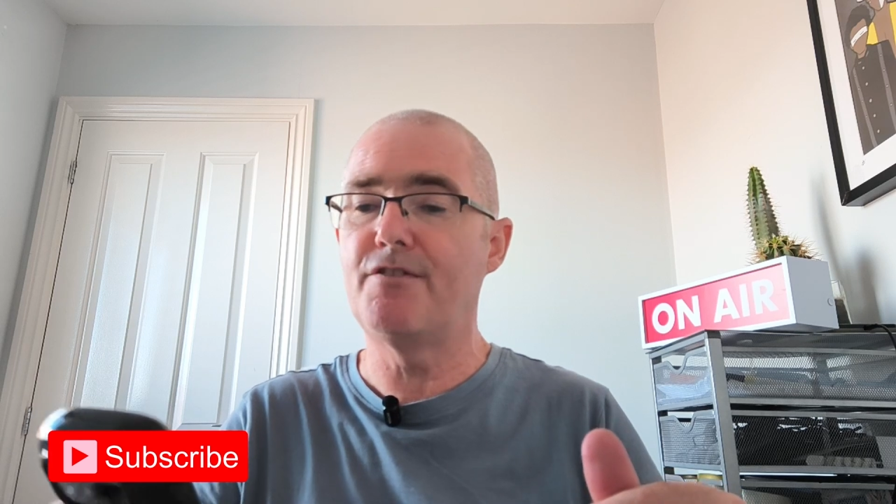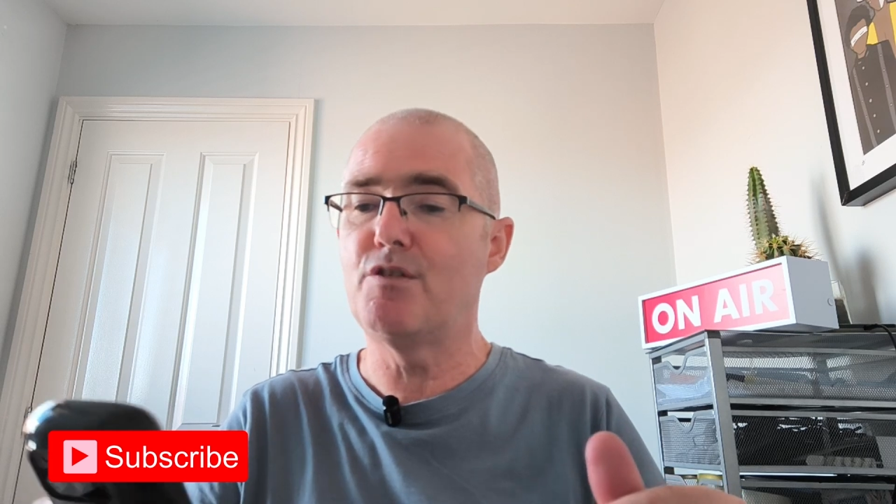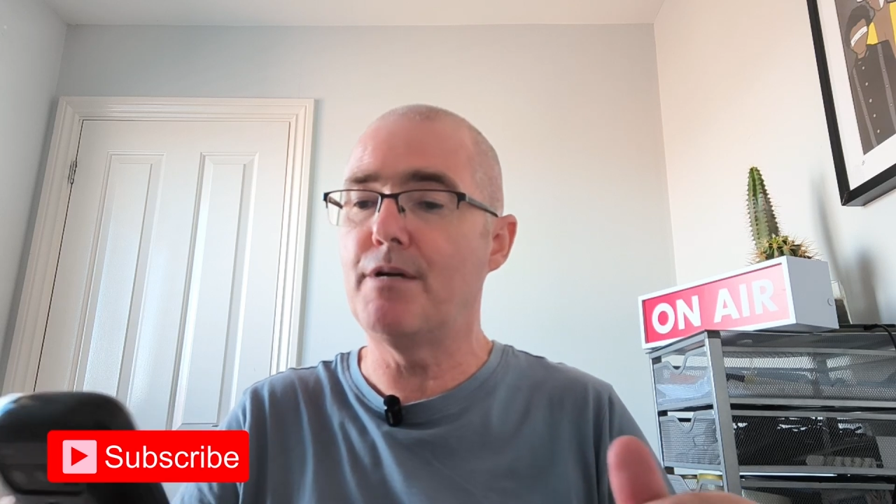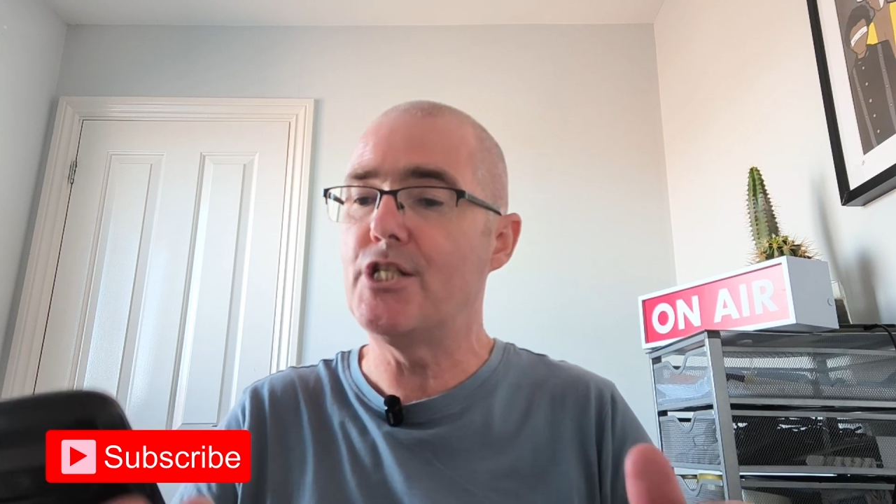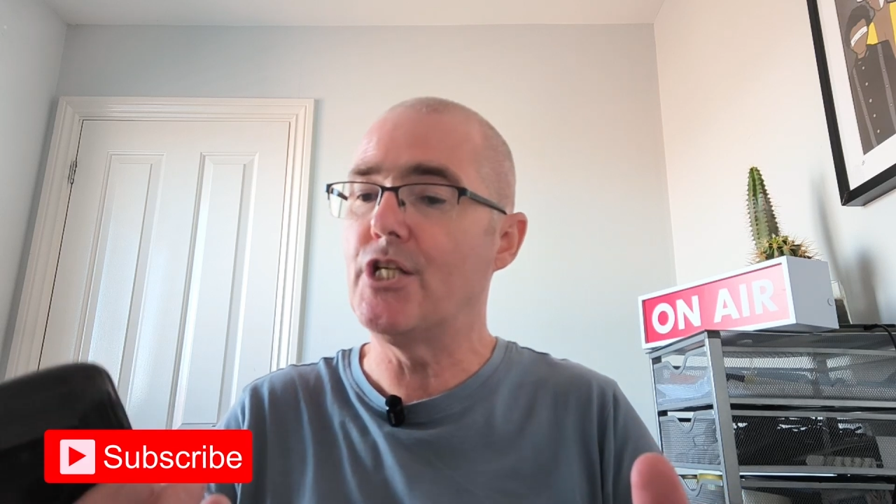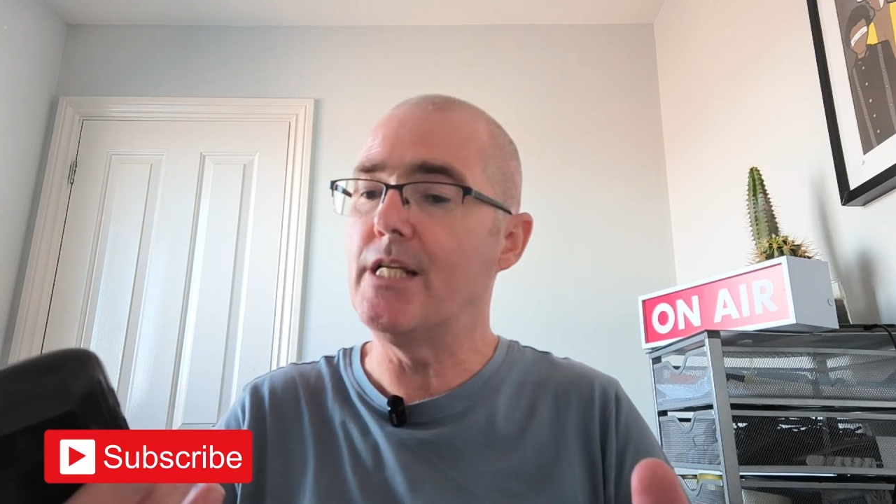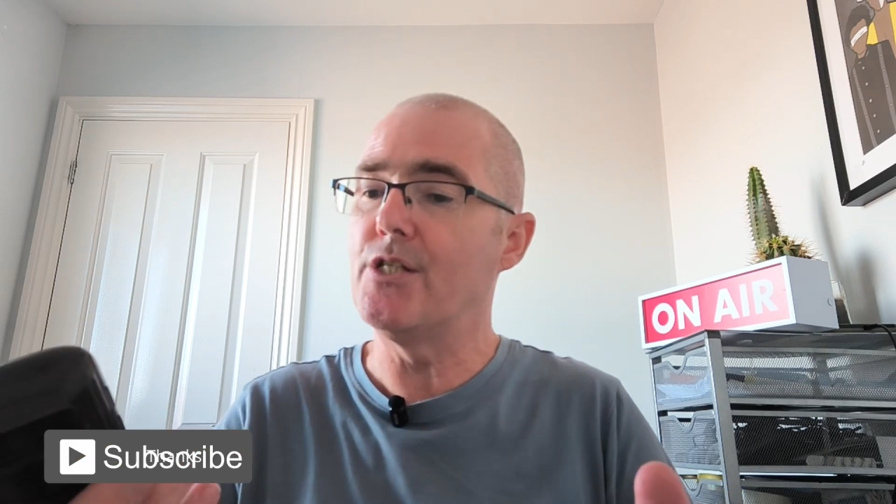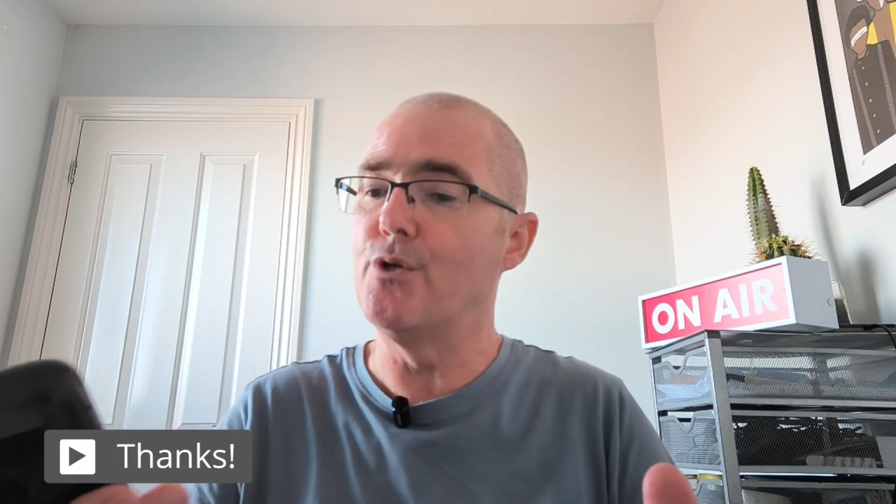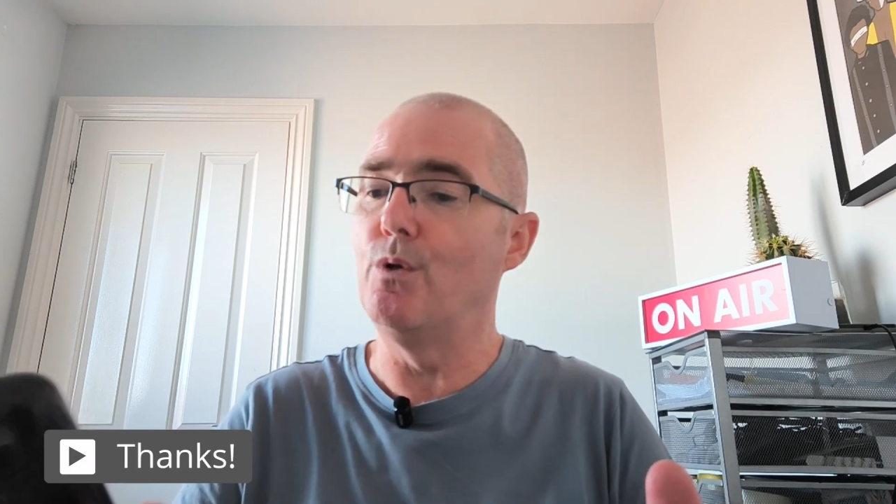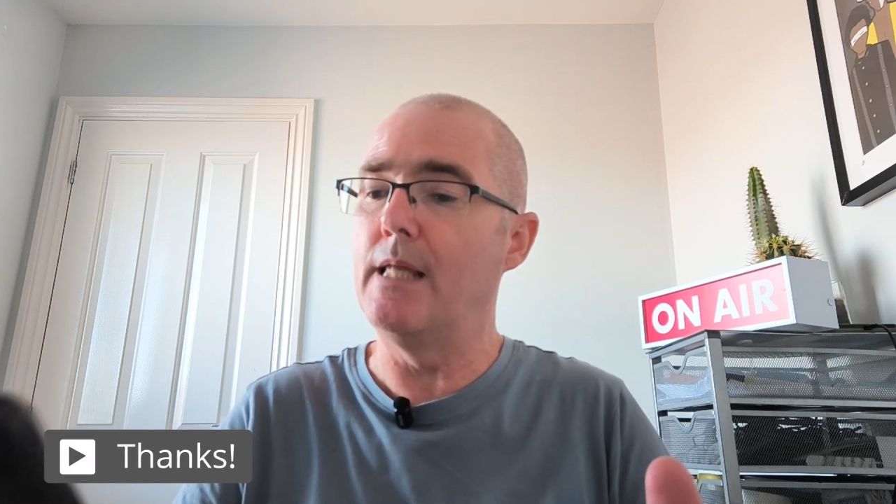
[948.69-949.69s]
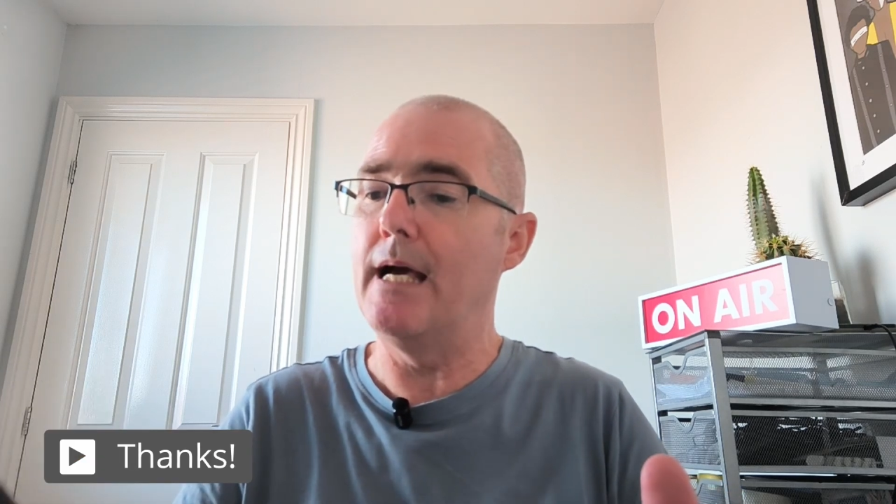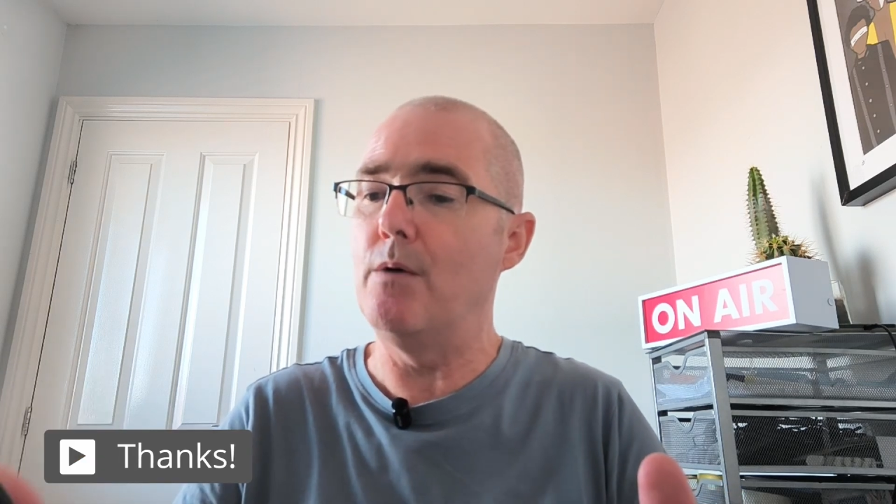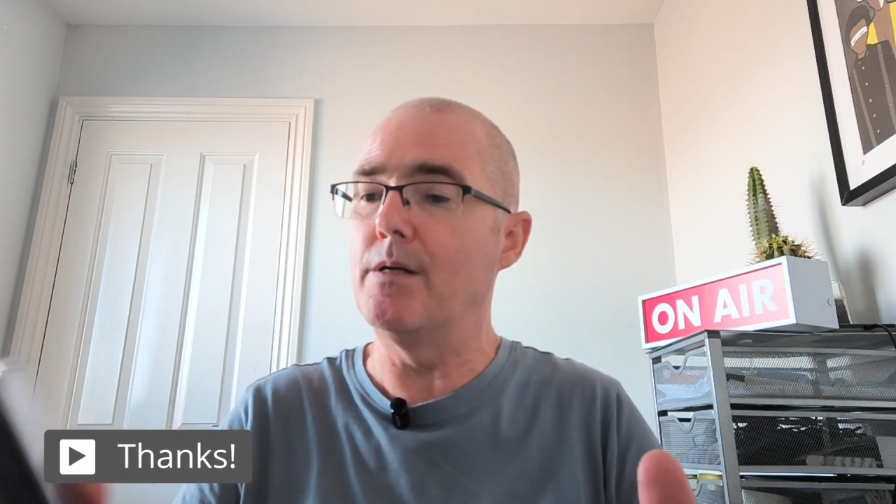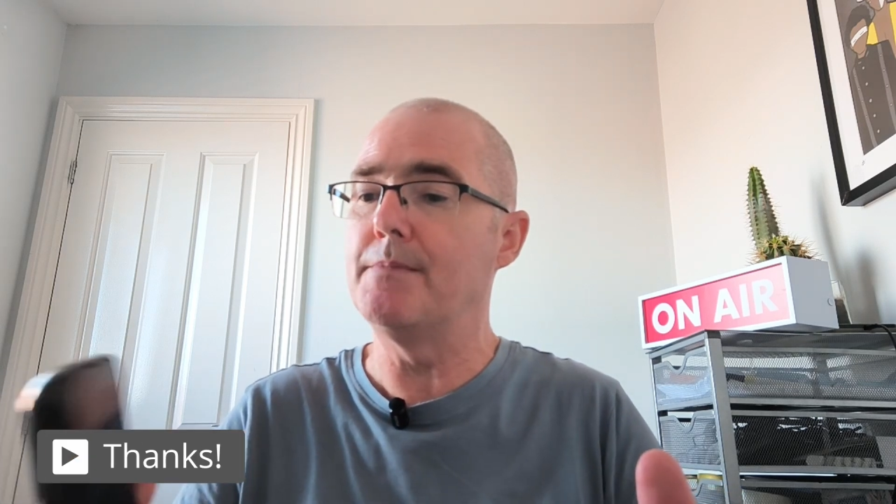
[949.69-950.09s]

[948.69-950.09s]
spreadsheets and all that when